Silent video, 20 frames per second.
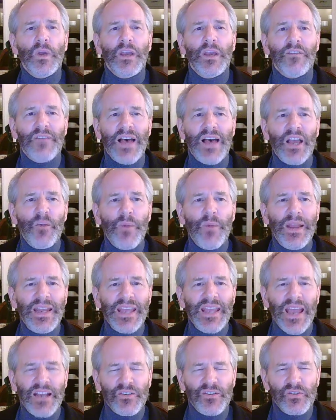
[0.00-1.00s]

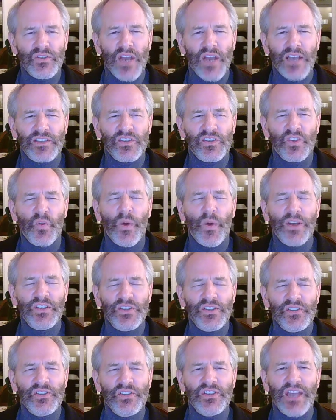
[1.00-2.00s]
Evaluating exercises,
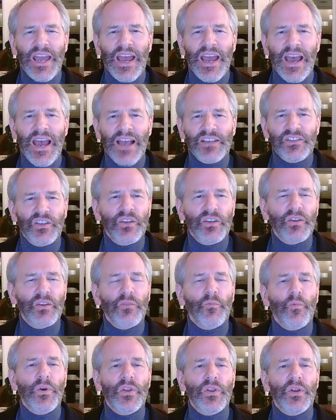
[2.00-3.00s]
questions to ask,
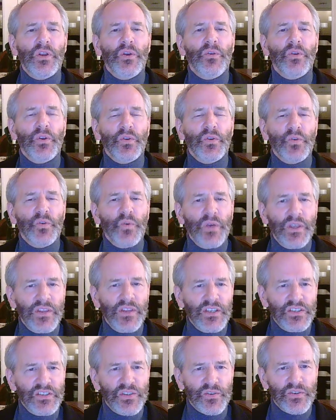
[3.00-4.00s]
whether you're doing
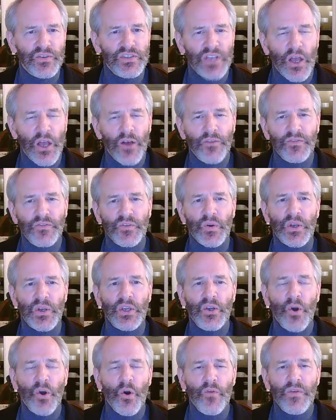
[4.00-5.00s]
this yourself during
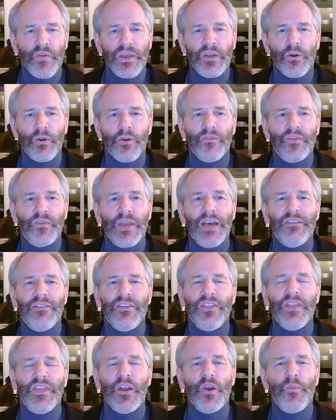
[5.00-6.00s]
COVID or if you have a
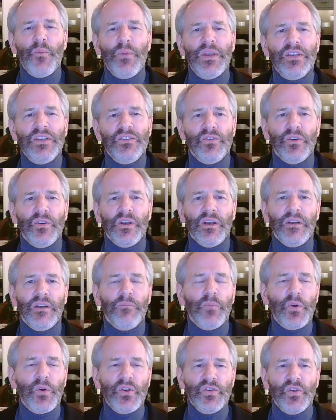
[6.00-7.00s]
therapist or a
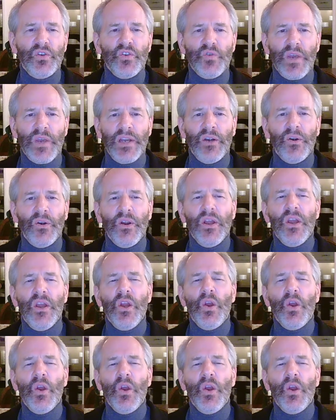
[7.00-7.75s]
personal trainer.